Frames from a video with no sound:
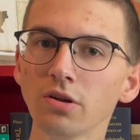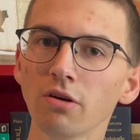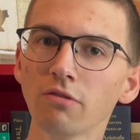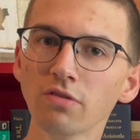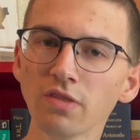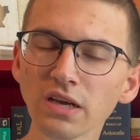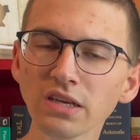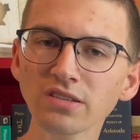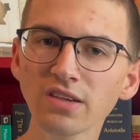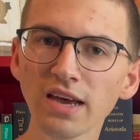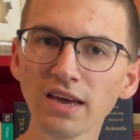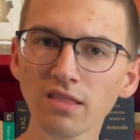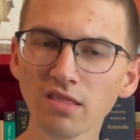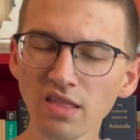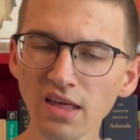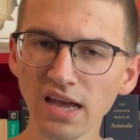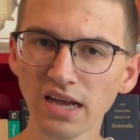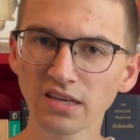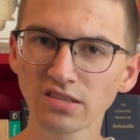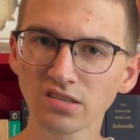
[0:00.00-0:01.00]
things like
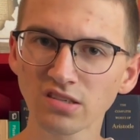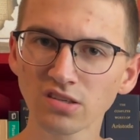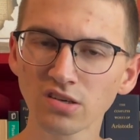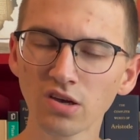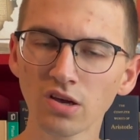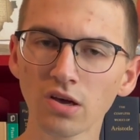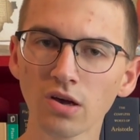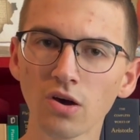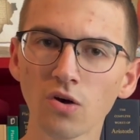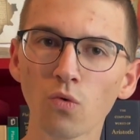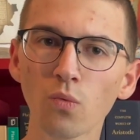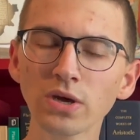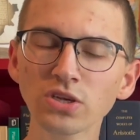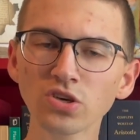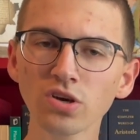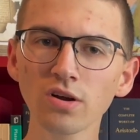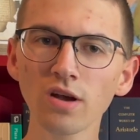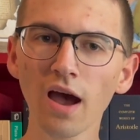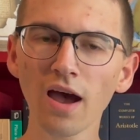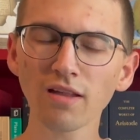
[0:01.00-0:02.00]
this, which
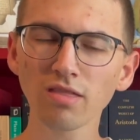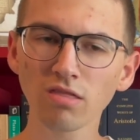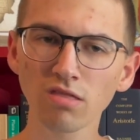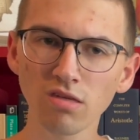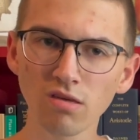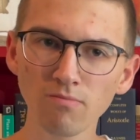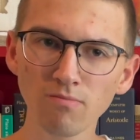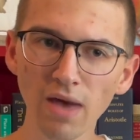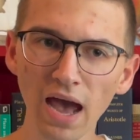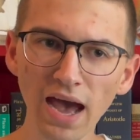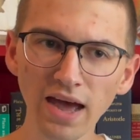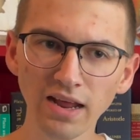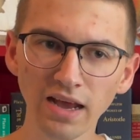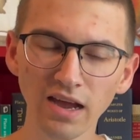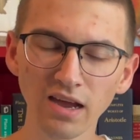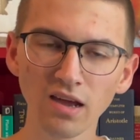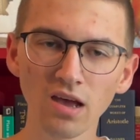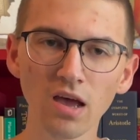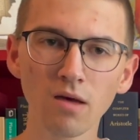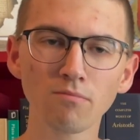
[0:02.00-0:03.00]
are not
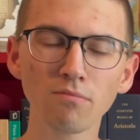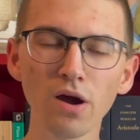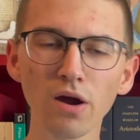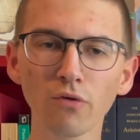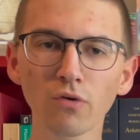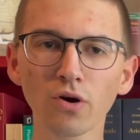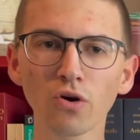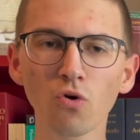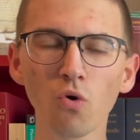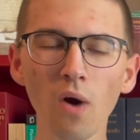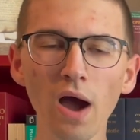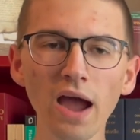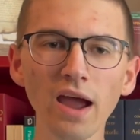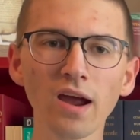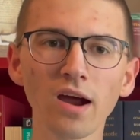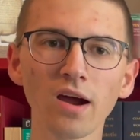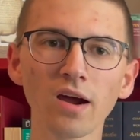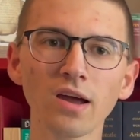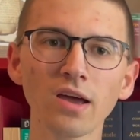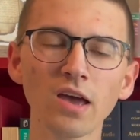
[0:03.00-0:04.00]
thematic, but
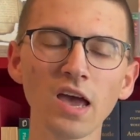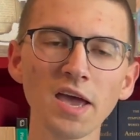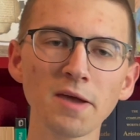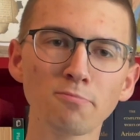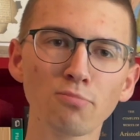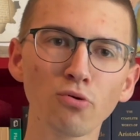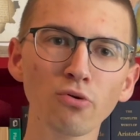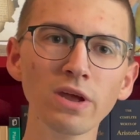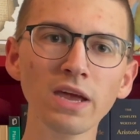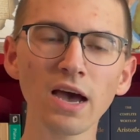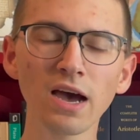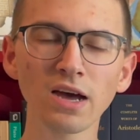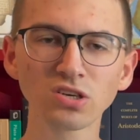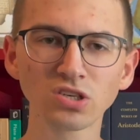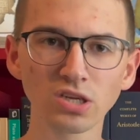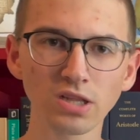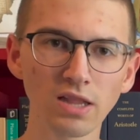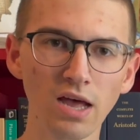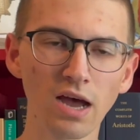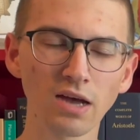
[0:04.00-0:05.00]
require a
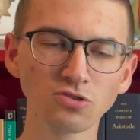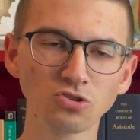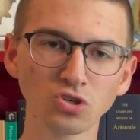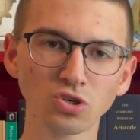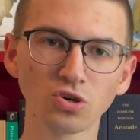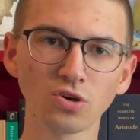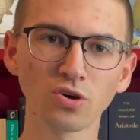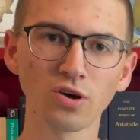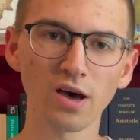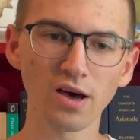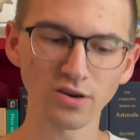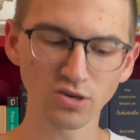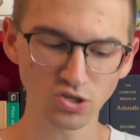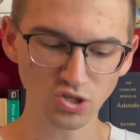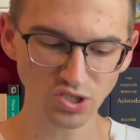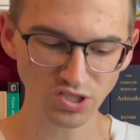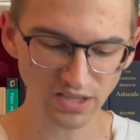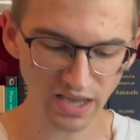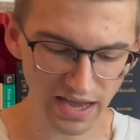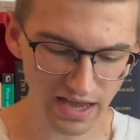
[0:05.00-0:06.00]
pre-ontological
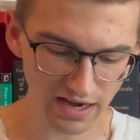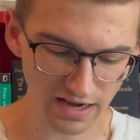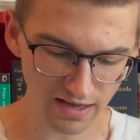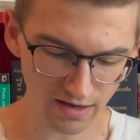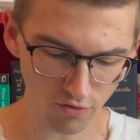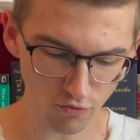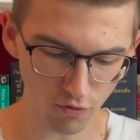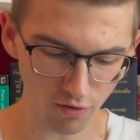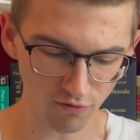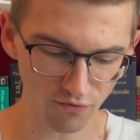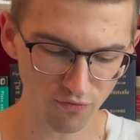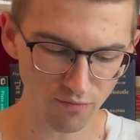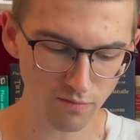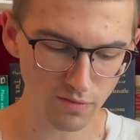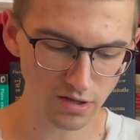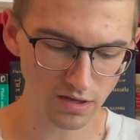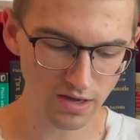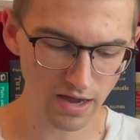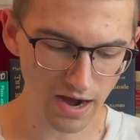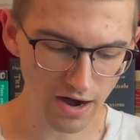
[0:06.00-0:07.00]
understanding or
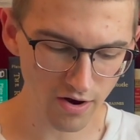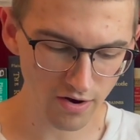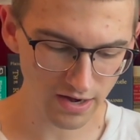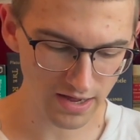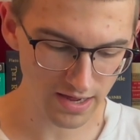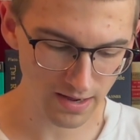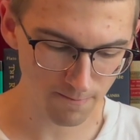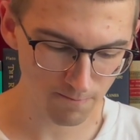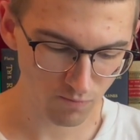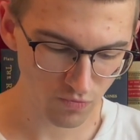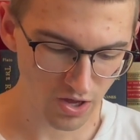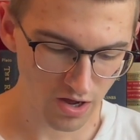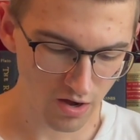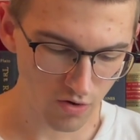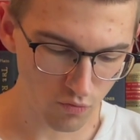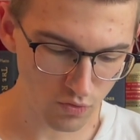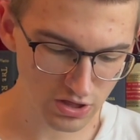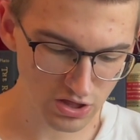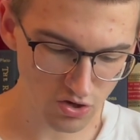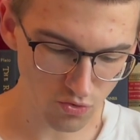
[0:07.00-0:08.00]
familiarity
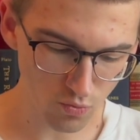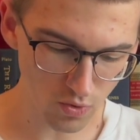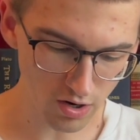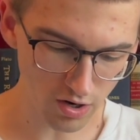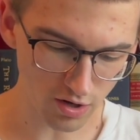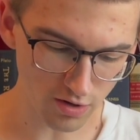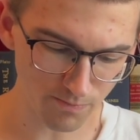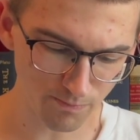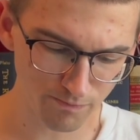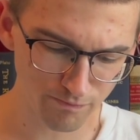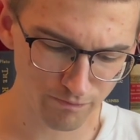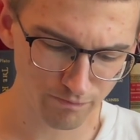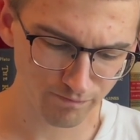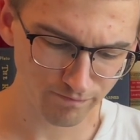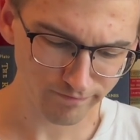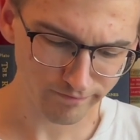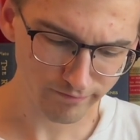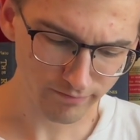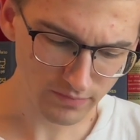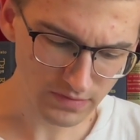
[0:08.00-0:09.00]
with the world,
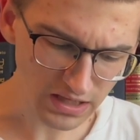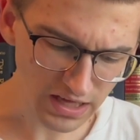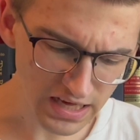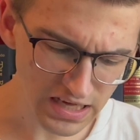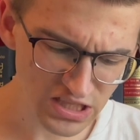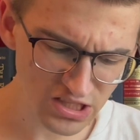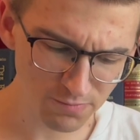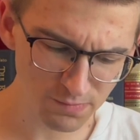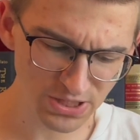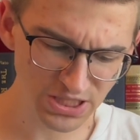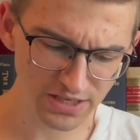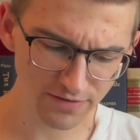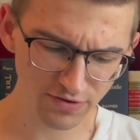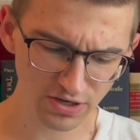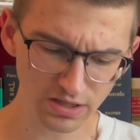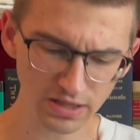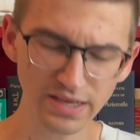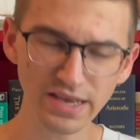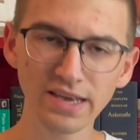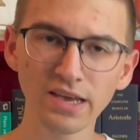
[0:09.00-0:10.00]
and
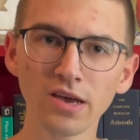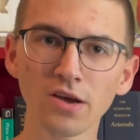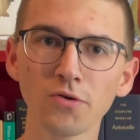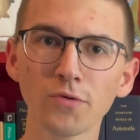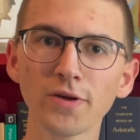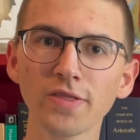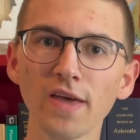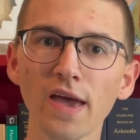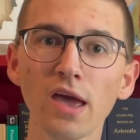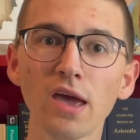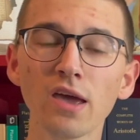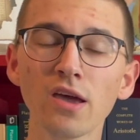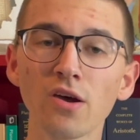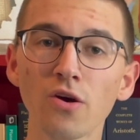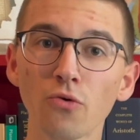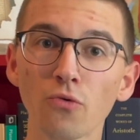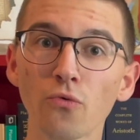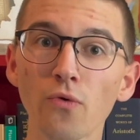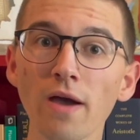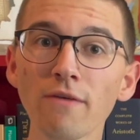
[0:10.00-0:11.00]
specifically with a
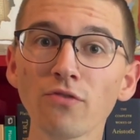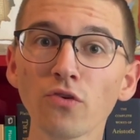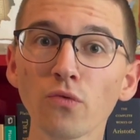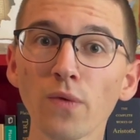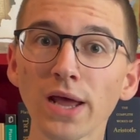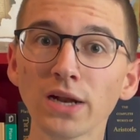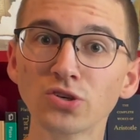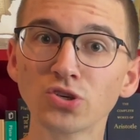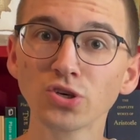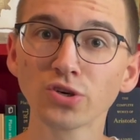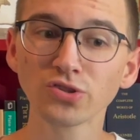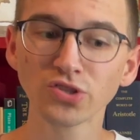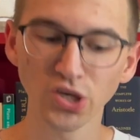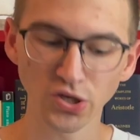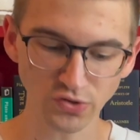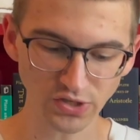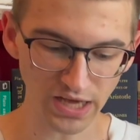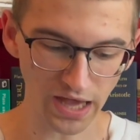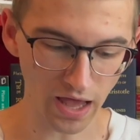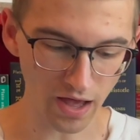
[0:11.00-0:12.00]
referential
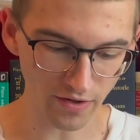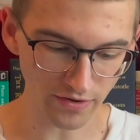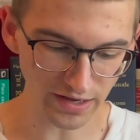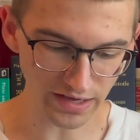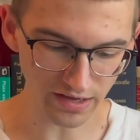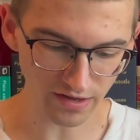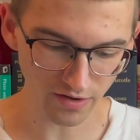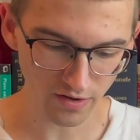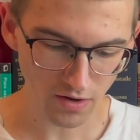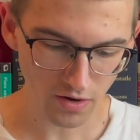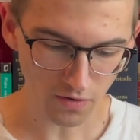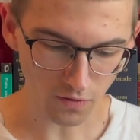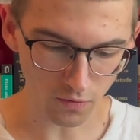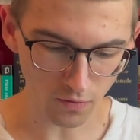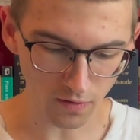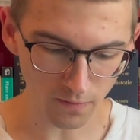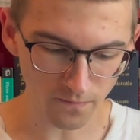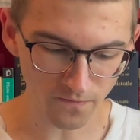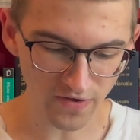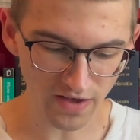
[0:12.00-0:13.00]
totality,
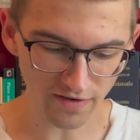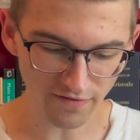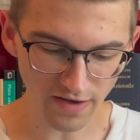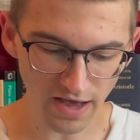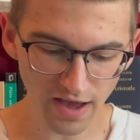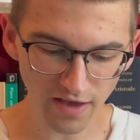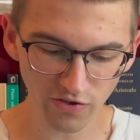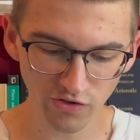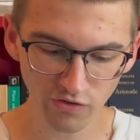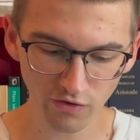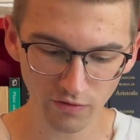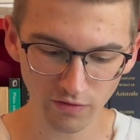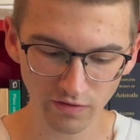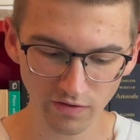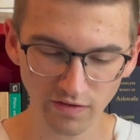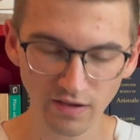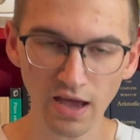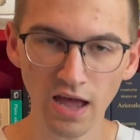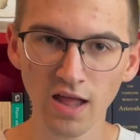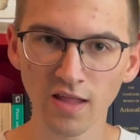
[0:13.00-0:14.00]
or
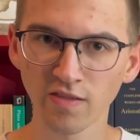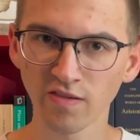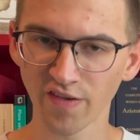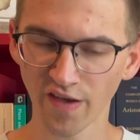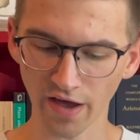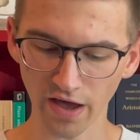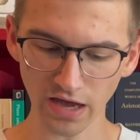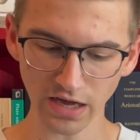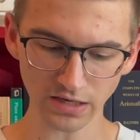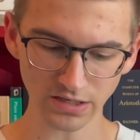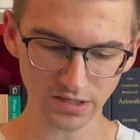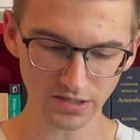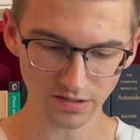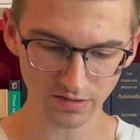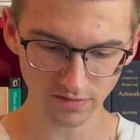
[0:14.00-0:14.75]
Verweisungsganzheit.